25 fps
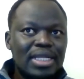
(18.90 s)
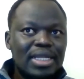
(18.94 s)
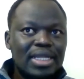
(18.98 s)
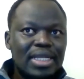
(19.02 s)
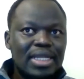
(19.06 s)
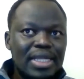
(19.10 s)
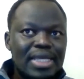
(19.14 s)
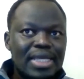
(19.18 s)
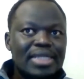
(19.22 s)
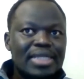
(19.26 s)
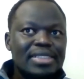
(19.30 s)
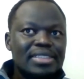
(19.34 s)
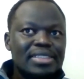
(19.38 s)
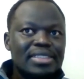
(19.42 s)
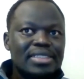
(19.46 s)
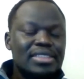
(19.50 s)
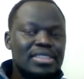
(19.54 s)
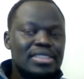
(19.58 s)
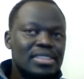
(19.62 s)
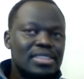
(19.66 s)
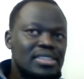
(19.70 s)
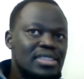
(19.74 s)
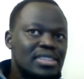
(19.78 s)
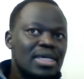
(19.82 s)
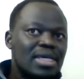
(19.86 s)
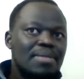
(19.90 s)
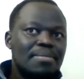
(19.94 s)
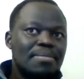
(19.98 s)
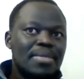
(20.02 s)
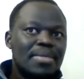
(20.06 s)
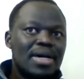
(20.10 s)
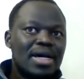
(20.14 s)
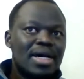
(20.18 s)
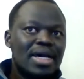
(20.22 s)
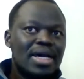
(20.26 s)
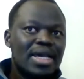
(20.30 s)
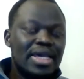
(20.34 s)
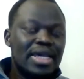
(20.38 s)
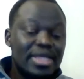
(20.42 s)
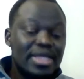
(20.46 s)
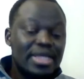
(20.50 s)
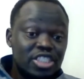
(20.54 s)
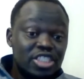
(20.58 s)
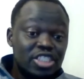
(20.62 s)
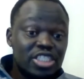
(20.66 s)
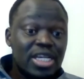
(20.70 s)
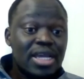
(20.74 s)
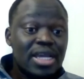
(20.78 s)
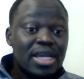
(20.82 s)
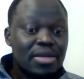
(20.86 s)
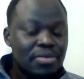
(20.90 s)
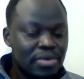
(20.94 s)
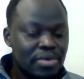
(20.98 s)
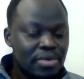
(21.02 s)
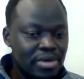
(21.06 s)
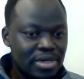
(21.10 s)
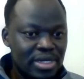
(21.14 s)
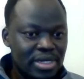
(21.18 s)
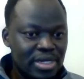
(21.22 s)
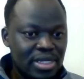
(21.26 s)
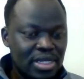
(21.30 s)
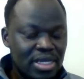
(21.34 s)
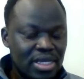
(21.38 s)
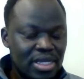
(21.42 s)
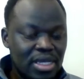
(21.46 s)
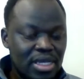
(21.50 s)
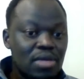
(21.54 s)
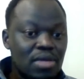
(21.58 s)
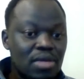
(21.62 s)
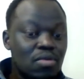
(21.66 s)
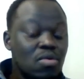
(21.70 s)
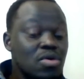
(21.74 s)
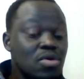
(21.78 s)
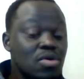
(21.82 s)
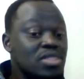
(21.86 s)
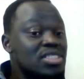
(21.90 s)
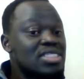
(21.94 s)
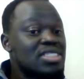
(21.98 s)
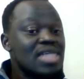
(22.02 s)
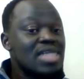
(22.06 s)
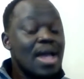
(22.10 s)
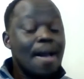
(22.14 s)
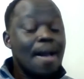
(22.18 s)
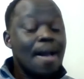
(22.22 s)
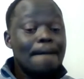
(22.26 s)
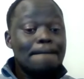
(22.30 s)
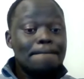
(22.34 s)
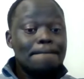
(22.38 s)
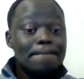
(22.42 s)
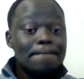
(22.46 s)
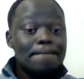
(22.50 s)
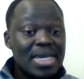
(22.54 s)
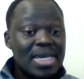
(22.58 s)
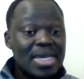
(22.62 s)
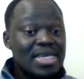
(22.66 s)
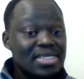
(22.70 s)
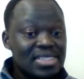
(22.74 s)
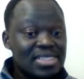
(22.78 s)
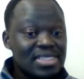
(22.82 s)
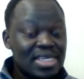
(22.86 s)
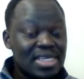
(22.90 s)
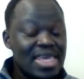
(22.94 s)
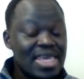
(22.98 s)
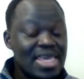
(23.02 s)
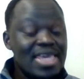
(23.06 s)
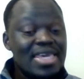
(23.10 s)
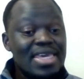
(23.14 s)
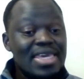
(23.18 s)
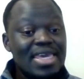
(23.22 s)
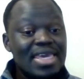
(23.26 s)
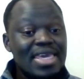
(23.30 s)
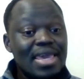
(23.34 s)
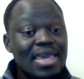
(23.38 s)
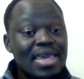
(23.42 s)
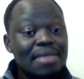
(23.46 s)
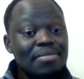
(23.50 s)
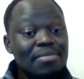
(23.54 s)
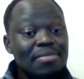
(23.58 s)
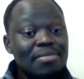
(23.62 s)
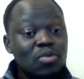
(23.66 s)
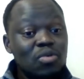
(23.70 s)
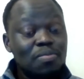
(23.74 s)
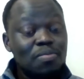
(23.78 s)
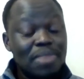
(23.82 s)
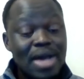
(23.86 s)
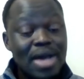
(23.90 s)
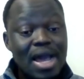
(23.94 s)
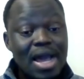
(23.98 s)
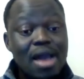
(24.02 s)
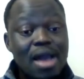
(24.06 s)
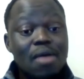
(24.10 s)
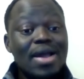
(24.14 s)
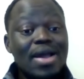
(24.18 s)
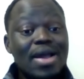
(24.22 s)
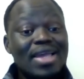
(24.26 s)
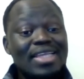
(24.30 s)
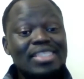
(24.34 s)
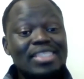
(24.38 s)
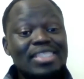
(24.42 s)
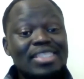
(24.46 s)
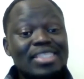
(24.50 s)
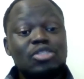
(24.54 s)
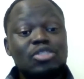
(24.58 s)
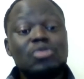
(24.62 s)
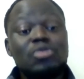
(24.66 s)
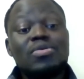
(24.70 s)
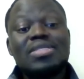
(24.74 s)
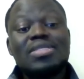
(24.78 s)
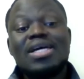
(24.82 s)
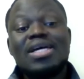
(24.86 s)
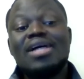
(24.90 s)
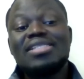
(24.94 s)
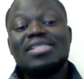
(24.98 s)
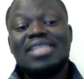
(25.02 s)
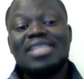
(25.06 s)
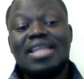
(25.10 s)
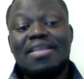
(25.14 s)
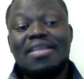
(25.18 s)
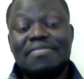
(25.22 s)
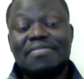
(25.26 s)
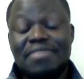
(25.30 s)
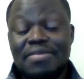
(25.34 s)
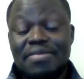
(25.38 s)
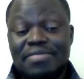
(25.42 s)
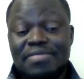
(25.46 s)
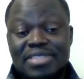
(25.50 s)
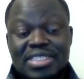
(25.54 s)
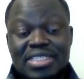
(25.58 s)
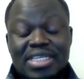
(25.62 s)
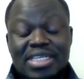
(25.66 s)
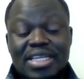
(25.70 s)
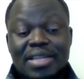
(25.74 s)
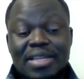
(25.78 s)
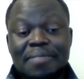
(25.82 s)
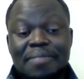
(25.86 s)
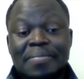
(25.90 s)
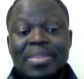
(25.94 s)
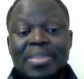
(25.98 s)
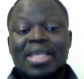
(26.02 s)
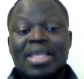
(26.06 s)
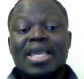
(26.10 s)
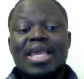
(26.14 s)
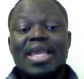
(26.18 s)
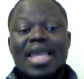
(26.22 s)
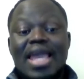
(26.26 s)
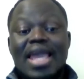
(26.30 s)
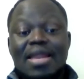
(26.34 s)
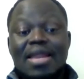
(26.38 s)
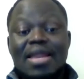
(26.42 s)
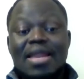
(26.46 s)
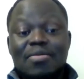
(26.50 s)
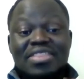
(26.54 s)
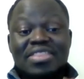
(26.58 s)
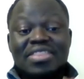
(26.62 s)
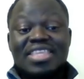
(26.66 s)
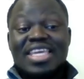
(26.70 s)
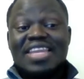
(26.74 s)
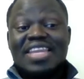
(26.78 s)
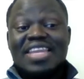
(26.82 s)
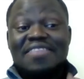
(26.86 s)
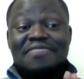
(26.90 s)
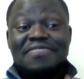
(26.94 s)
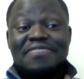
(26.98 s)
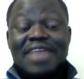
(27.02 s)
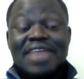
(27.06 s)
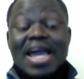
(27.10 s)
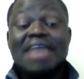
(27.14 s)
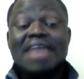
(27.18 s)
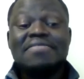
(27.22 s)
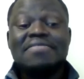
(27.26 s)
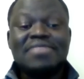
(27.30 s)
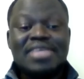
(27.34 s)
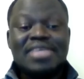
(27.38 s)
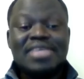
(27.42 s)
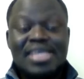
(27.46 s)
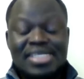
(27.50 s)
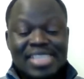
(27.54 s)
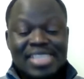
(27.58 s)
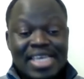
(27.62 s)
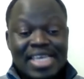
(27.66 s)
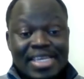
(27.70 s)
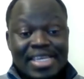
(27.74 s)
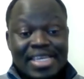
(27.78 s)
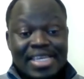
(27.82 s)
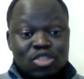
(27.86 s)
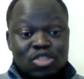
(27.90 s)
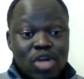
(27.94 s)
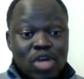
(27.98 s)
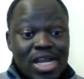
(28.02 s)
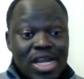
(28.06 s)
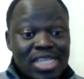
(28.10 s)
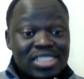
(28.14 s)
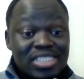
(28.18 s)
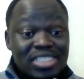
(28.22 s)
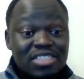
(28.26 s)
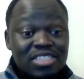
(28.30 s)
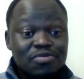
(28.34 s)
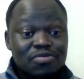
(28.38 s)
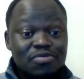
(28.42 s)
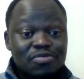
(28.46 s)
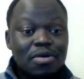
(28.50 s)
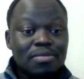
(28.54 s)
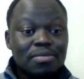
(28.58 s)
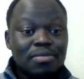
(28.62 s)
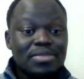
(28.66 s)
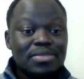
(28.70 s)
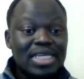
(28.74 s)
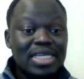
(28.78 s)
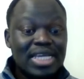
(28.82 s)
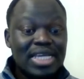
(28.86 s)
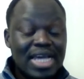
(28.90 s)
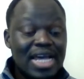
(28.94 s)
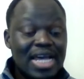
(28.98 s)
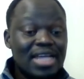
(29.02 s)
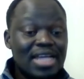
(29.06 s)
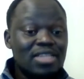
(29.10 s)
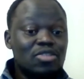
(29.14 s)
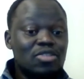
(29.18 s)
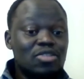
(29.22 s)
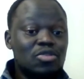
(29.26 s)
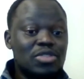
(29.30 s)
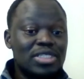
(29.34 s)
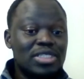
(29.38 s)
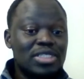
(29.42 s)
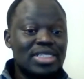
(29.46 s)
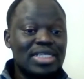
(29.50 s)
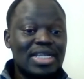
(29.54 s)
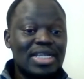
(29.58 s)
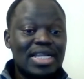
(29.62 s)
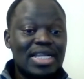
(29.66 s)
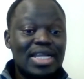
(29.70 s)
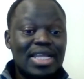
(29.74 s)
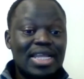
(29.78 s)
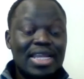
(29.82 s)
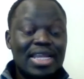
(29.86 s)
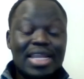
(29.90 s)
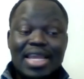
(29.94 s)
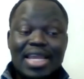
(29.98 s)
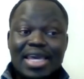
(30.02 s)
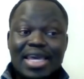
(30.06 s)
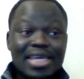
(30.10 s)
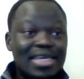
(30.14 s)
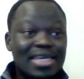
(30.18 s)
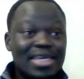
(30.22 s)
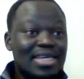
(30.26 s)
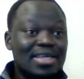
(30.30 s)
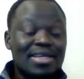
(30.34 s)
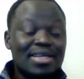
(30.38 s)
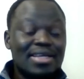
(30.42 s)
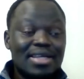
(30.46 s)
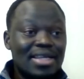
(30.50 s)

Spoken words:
late December and January. It was amazing. He came to power in 2015, and within 5 years, he transformed the country like